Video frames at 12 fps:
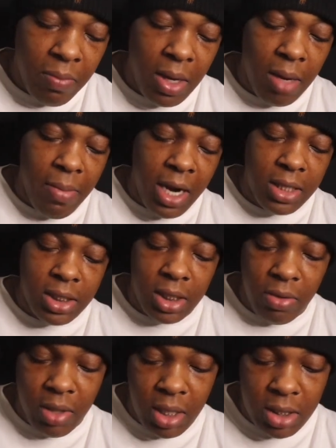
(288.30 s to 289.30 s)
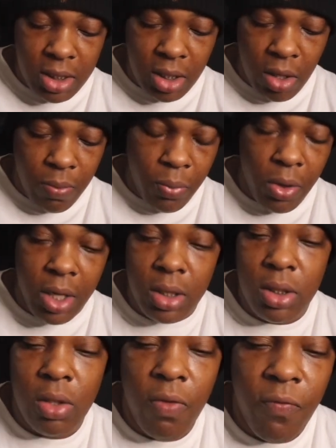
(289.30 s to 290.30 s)
B bicitrate is
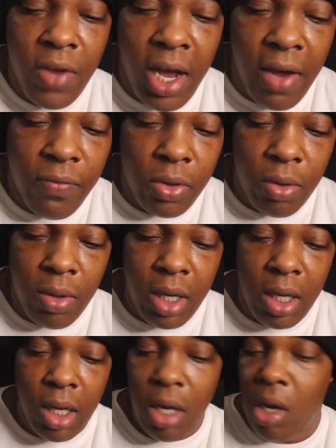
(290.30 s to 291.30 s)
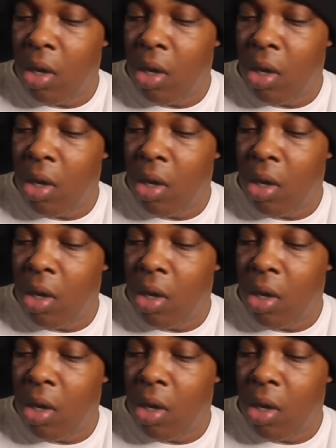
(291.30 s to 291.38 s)
0.253.